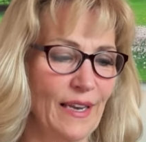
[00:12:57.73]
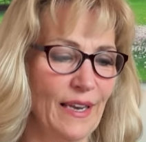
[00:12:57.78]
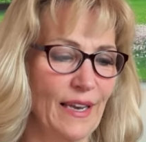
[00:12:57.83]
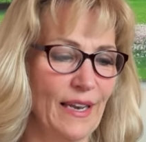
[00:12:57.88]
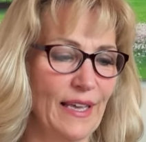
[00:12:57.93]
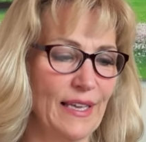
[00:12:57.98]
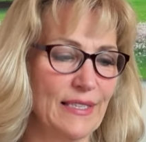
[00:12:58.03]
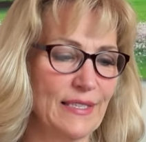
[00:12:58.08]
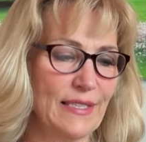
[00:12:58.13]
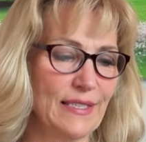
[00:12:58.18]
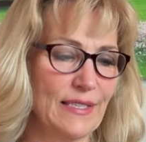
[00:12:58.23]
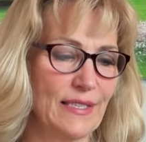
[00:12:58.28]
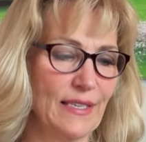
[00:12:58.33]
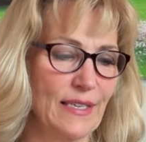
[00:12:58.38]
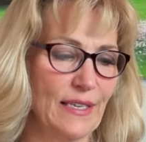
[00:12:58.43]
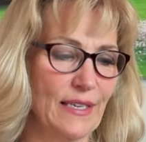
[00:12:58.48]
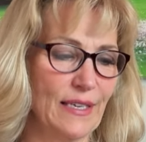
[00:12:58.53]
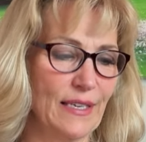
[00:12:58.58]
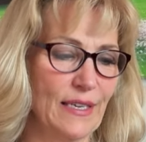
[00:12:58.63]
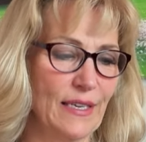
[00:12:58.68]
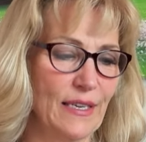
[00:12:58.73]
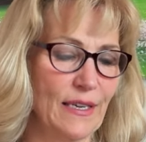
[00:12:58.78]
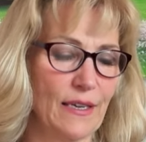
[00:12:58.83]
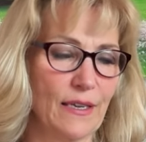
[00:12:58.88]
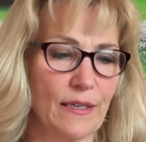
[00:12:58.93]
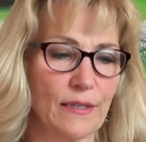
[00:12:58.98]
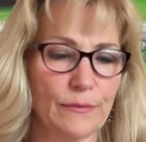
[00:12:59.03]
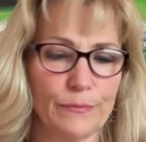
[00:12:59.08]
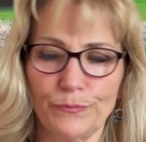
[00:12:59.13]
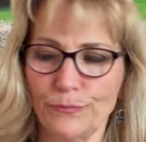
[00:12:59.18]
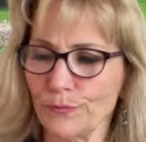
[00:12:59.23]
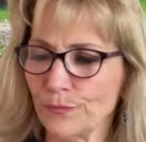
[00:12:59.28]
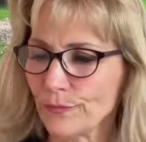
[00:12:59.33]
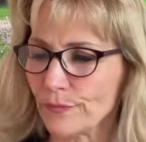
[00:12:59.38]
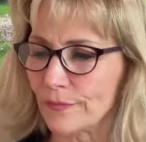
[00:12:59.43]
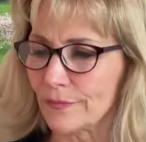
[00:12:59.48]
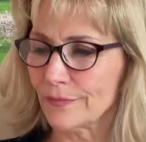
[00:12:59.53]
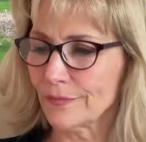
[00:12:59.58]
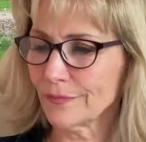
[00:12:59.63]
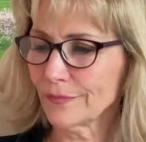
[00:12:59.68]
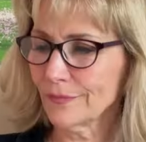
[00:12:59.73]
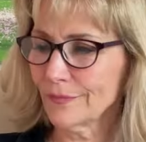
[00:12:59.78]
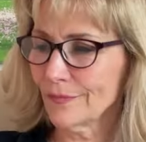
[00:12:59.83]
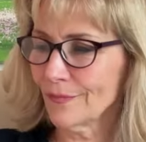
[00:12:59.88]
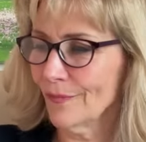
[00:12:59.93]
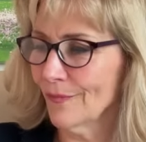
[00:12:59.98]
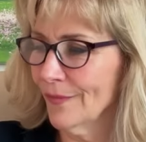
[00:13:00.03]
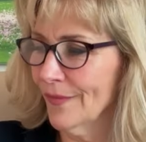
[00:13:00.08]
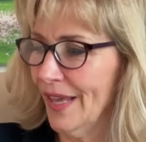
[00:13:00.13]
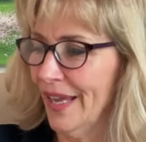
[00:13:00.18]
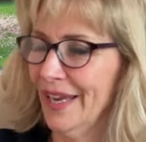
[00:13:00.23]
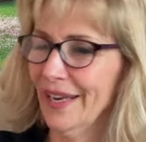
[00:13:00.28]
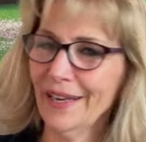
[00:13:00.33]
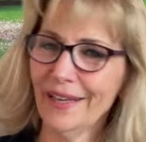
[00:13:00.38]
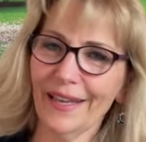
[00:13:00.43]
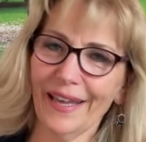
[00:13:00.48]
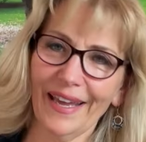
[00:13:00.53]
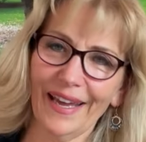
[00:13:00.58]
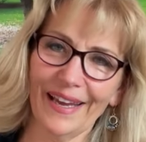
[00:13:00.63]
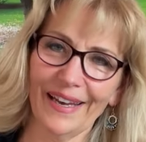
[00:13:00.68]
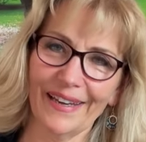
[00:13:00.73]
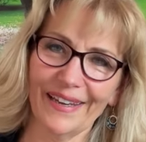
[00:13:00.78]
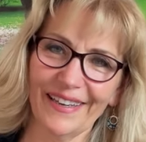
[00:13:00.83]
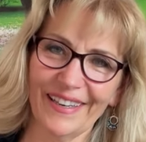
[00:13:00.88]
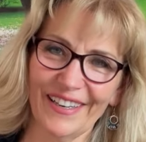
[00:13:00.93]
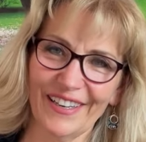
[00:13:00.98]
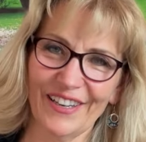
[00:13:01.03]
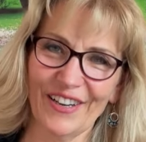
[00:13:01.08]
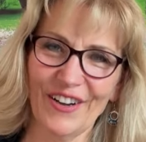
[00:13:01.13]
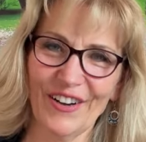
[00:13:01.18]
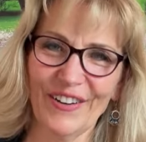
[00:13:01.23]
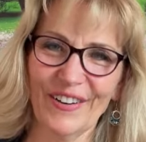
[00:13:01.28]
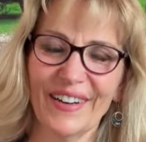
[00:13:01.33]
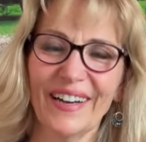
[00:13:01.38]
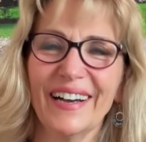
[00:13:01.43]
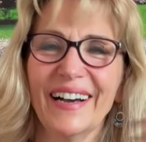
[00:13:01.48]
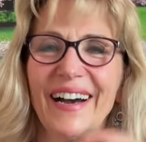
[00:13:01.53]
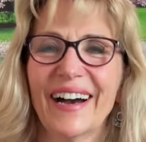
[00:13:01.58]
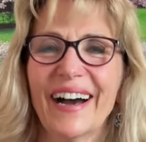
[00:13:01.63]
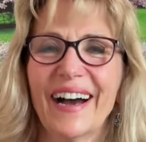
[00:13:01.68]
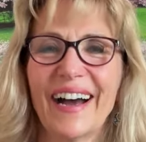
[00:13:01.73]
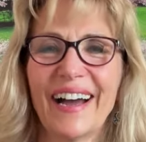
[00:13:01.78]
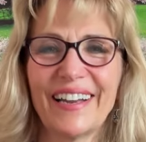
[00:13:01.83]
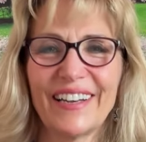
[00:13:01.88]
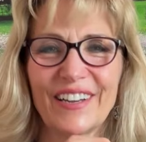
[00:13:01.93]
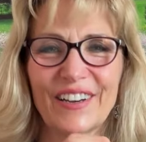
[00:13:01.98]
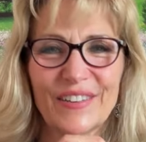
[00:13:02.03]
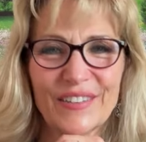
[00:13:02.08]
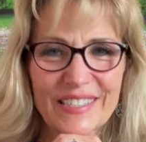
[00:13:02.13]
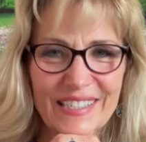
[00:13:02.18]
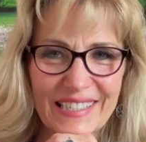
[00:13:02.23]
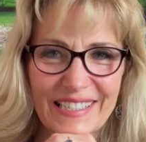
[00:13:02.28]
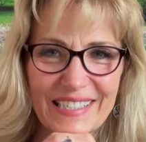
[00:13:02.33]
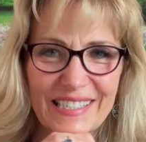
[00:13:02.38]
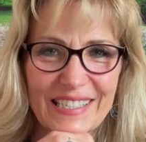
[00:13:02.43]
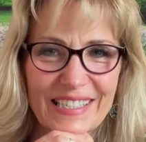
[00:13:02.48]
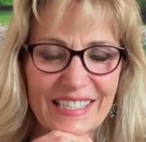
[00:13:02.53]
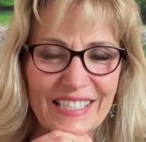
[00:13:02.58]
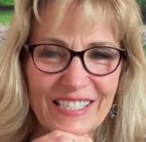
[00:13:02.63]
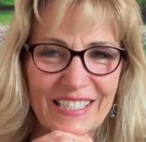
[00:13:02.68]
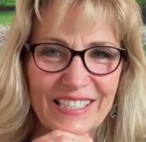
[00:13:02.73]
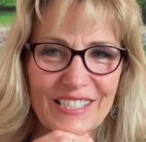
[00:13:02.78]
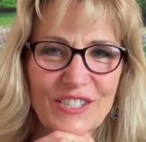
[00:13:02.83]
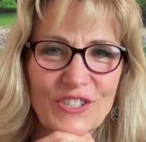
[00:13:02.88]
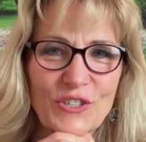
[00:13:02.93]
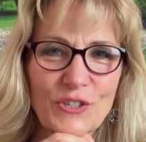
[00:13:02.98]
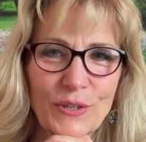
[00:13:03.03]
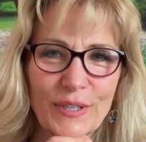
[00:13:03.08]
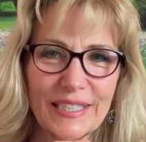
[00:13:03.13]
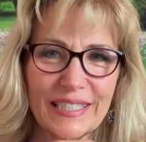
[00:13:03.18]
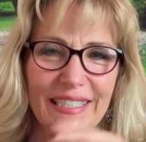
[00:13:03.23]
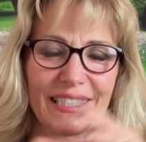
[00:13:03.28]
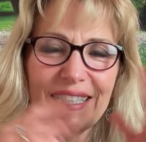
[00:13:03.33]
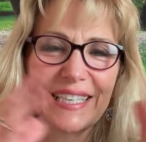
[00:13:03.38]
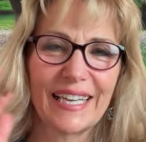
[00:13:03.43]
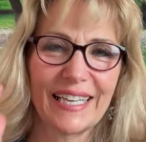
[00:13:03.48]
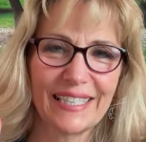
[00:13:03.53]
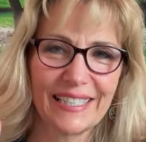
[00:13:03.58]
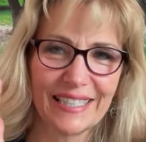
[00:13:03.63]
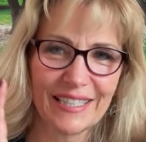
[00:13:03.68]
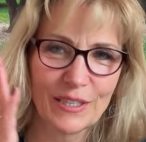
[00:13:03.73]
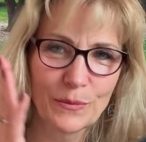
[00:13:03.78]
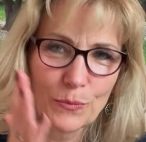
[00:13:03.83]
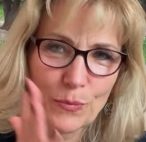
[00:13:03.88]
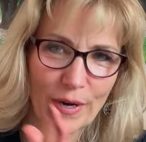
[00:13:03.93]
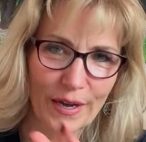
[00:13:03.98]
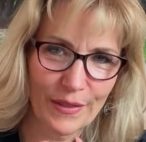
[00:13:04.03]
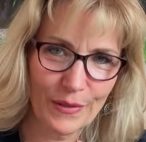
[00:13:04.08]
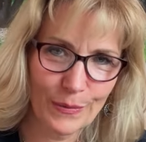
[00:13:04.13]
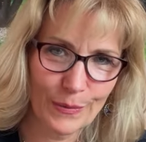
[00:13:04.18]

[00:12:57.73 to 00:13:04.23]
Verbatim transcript: let's see. And again, you know, I know it's, it's disjointed. I did the breath